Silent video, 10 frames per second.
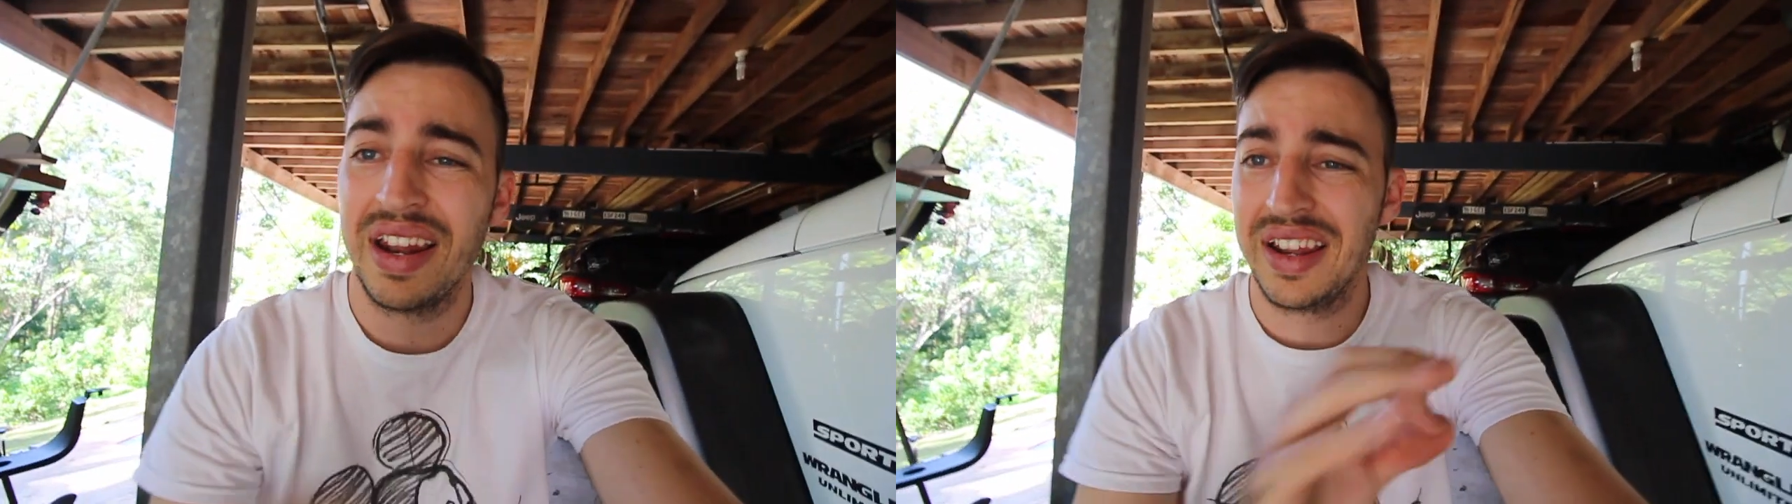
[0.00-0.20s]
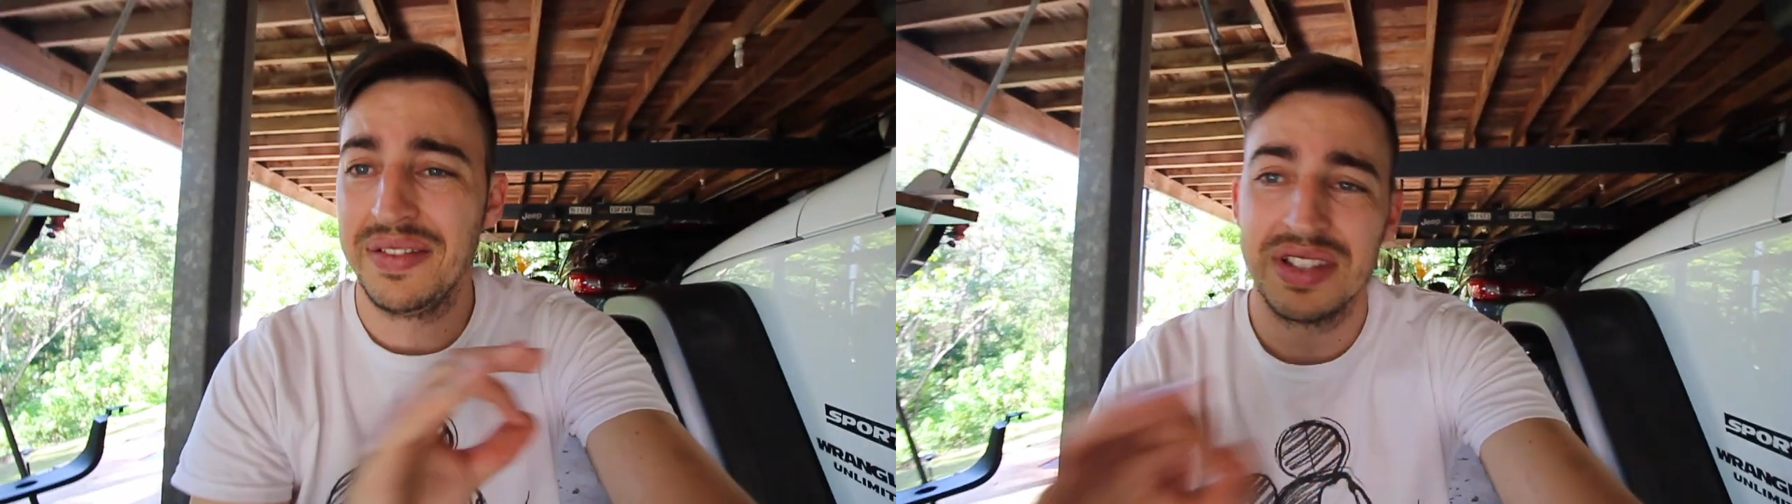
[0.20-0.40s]

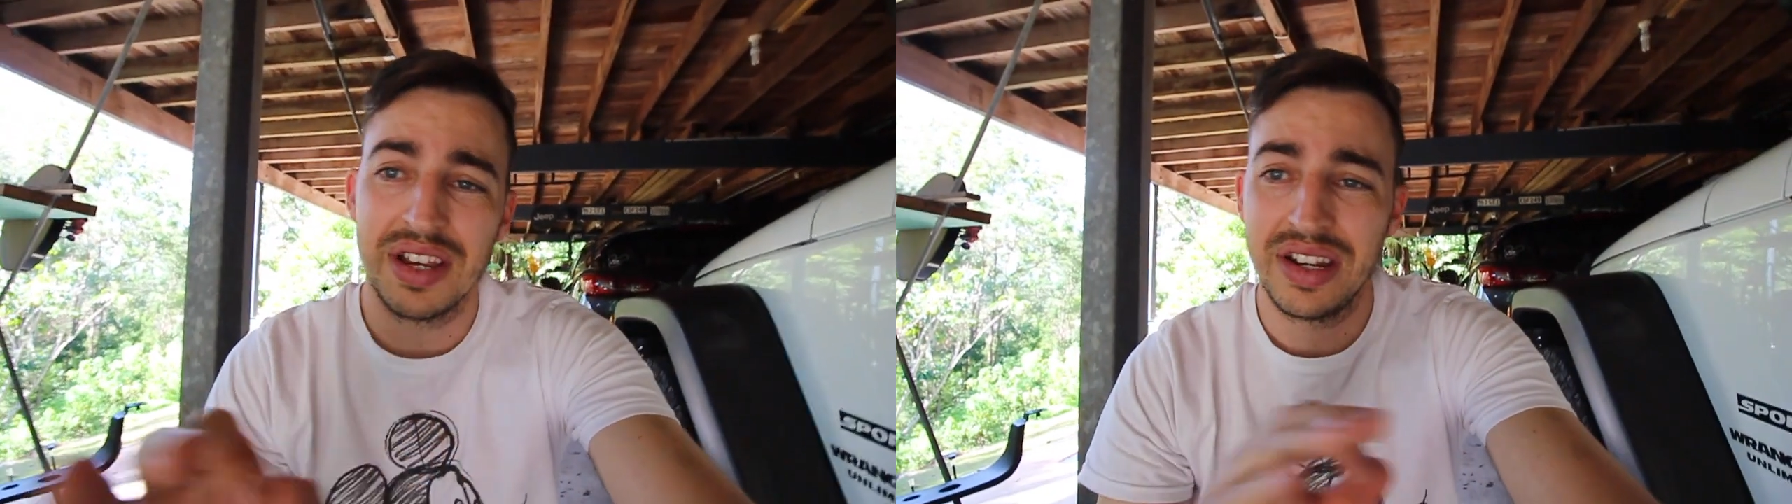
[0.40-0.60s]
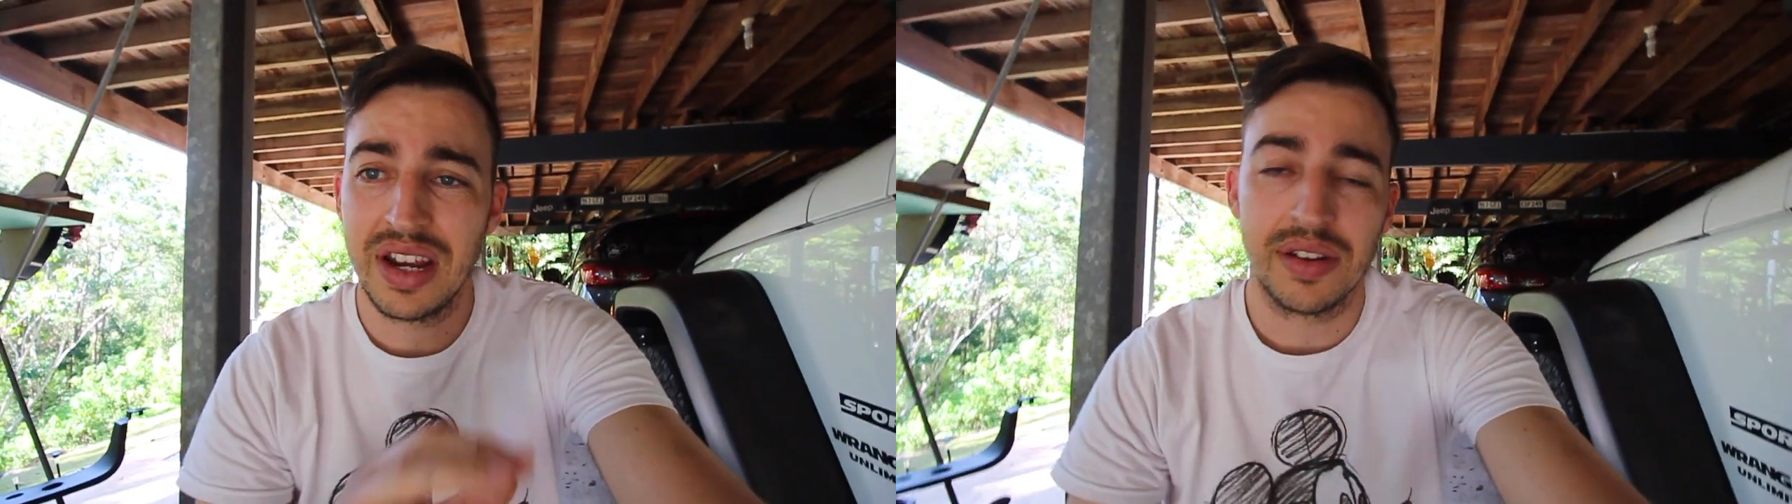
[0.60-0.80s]
and leave
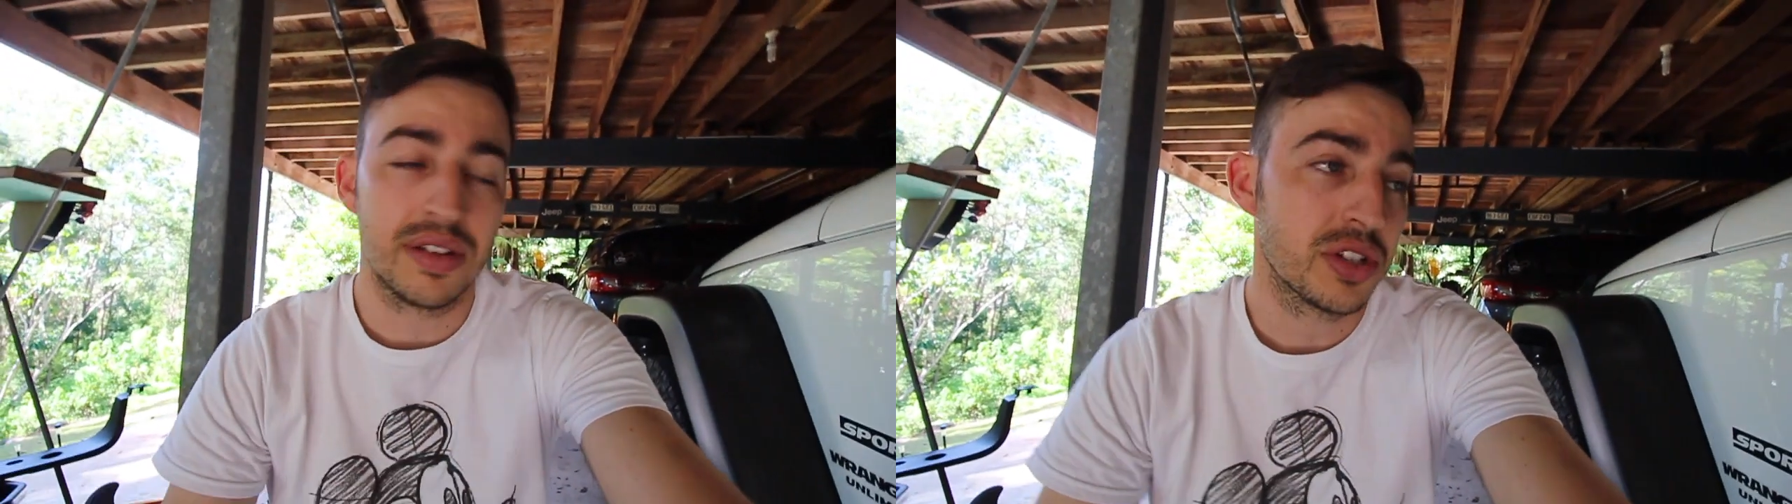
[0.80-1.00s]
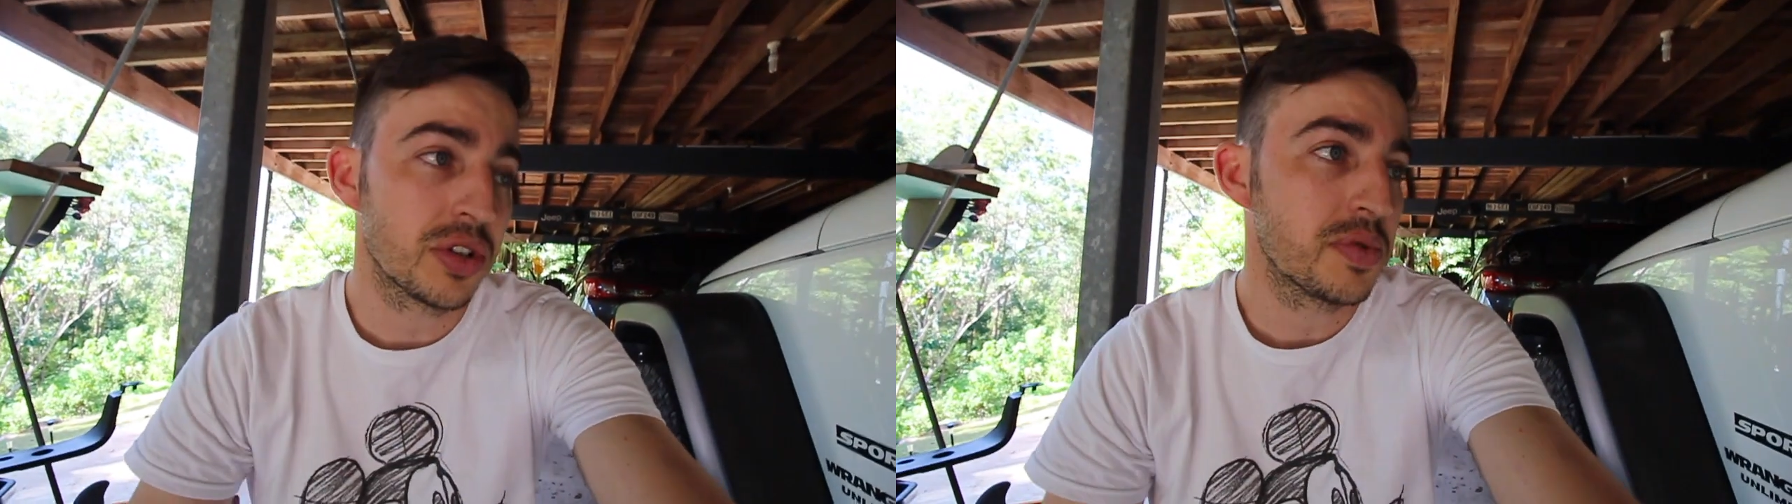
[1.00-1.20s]
something down in
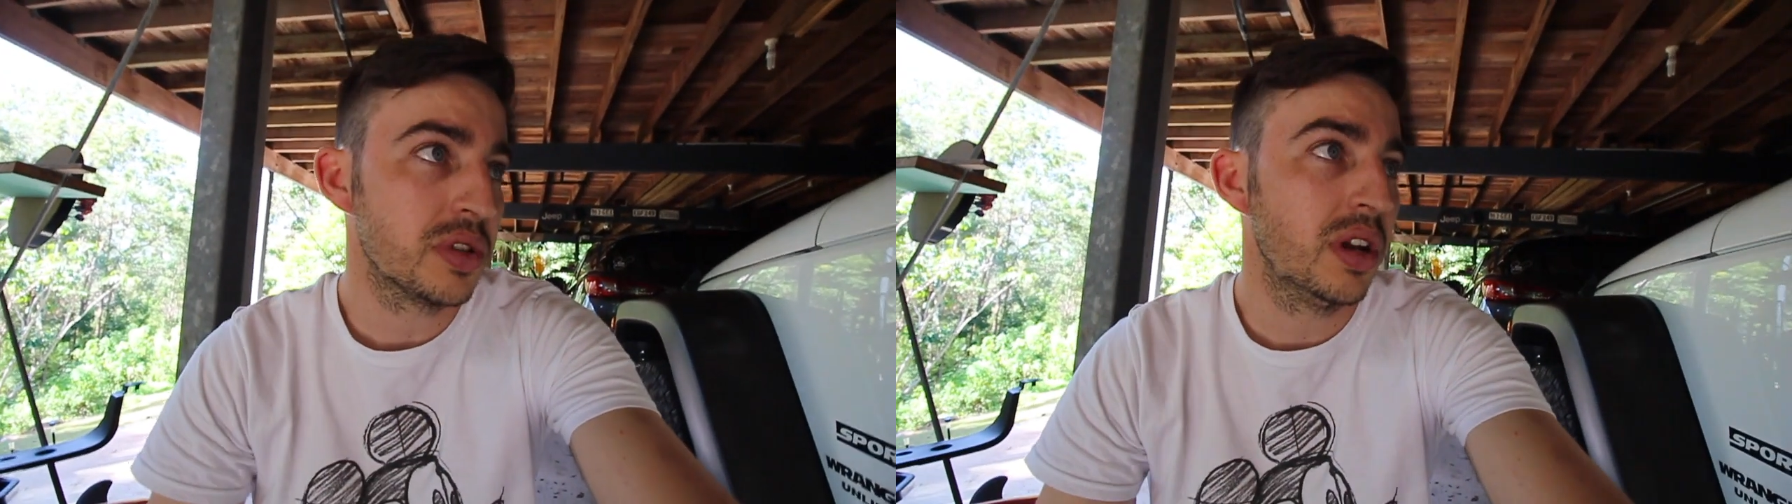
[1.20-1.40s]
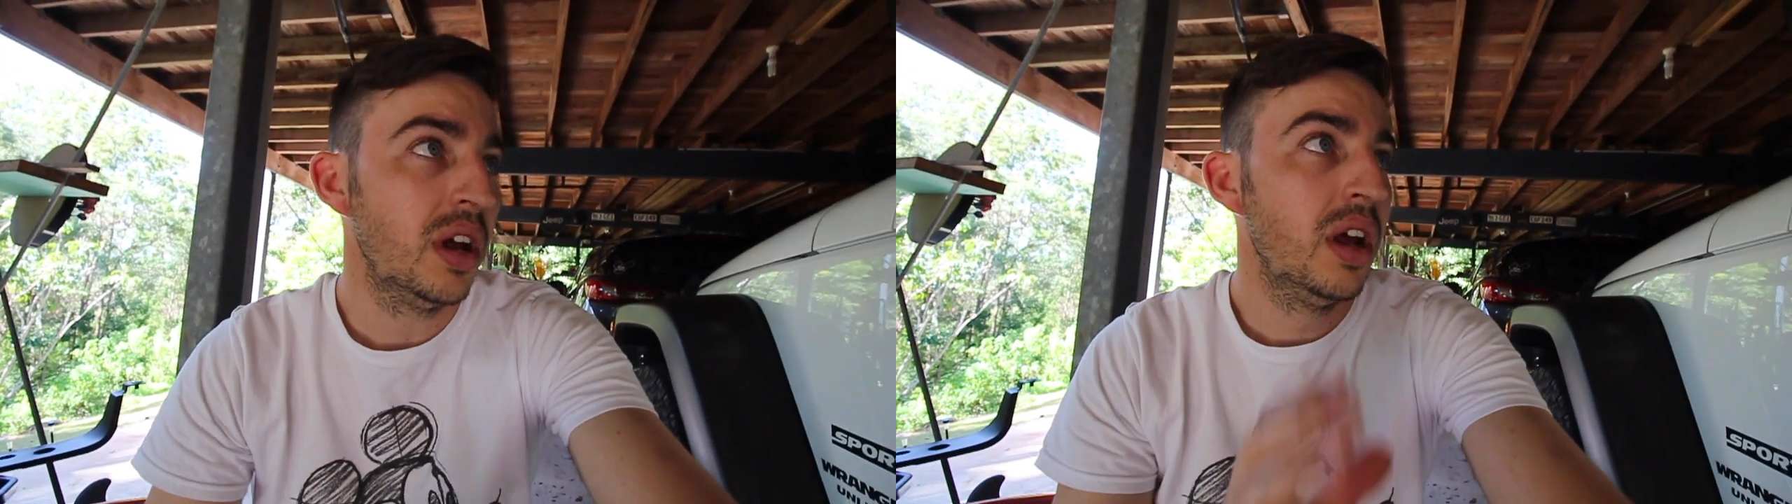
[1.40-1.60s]
the
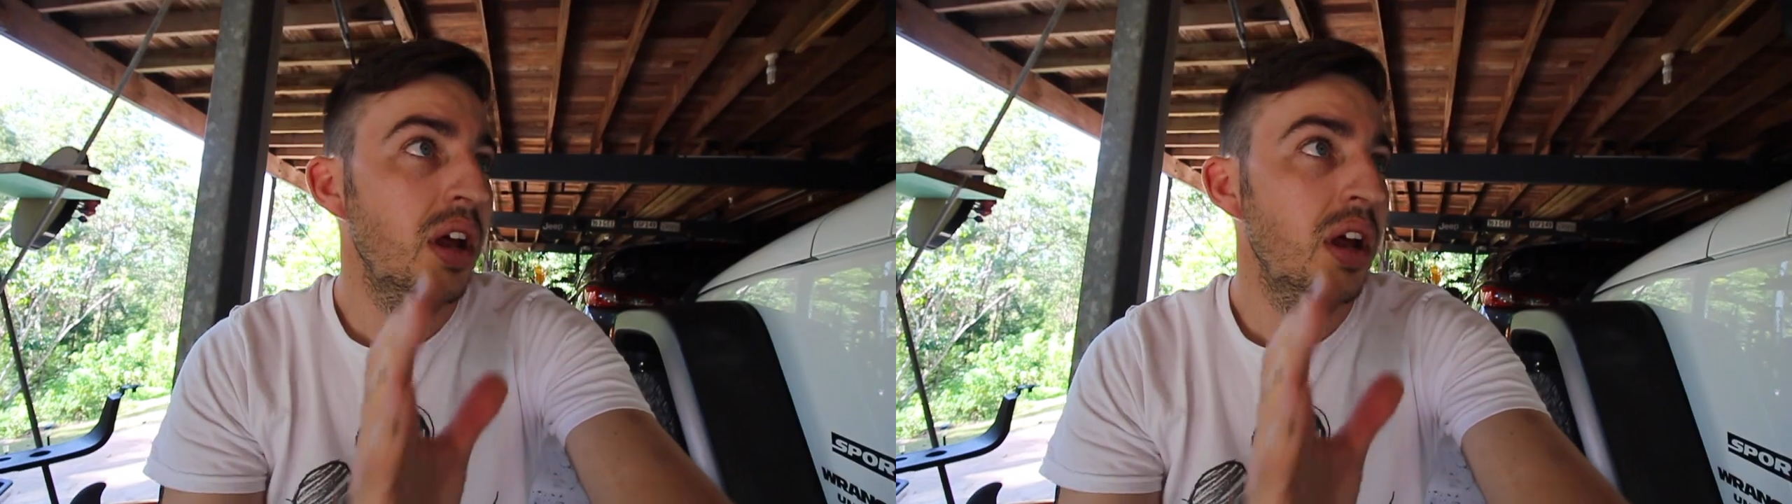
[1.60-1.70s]
description,